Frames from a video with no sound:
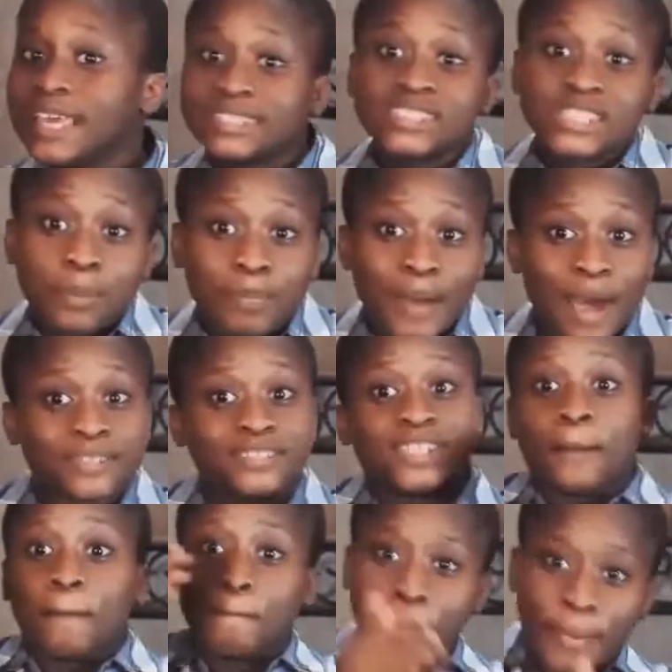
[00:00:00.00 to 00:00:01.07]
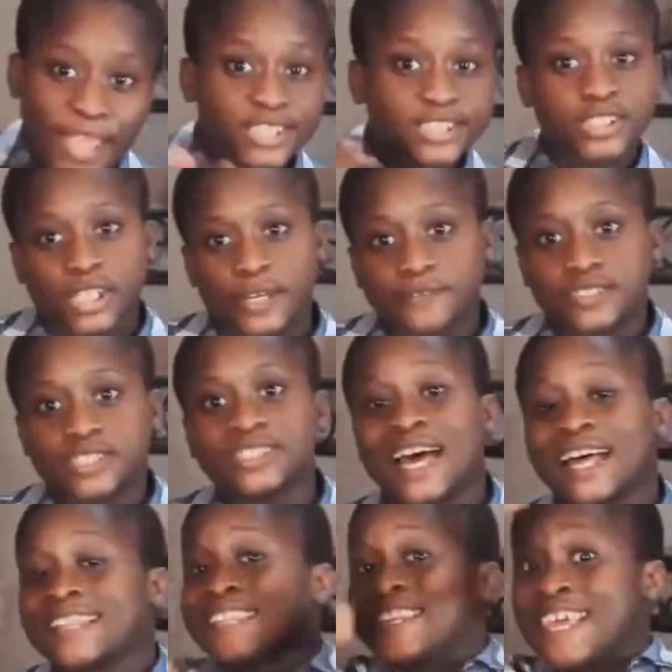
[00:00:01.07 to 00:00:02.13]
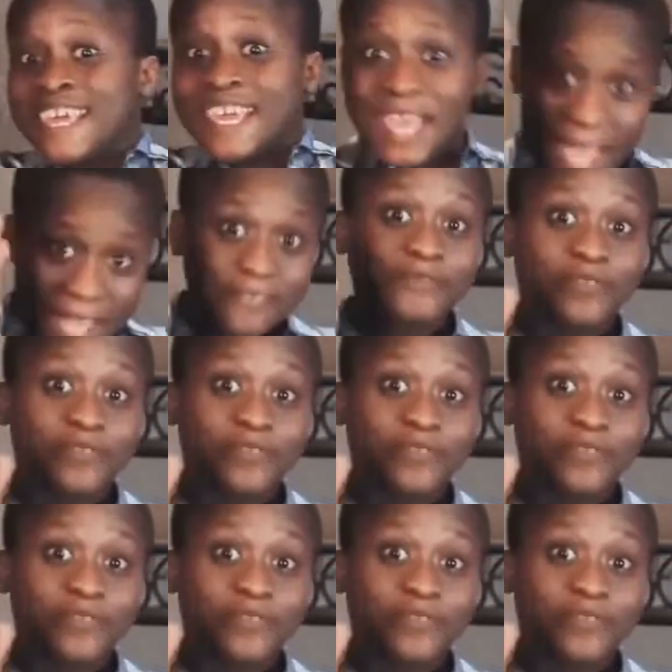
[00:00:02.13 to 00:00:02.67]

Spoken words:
It's about the big shifts that the